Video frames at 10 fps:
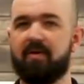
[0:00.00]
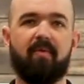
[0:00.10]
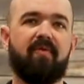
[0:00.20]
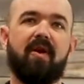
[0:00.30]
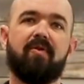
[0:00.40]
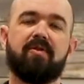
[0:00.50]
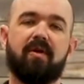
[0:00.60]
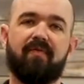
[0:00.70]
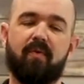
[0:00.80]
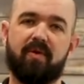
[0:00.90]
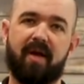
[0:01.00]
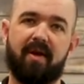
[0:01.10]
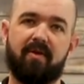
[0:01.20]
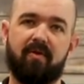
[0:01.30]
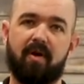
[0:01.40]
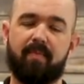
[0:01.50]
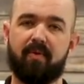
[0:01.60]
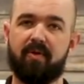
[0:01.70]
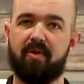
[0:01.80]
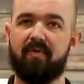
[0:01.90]
Some of the other stuff that was added to the upper
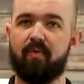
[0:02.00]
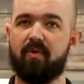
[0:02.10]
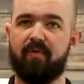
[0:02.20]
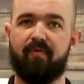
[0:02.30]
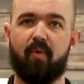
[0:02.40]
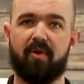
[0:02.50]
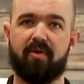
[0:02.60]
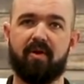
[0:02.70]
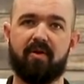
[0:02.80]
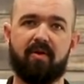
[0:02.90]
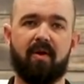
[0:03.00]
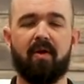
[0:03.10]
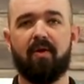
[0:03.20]
receiver was a forward assist,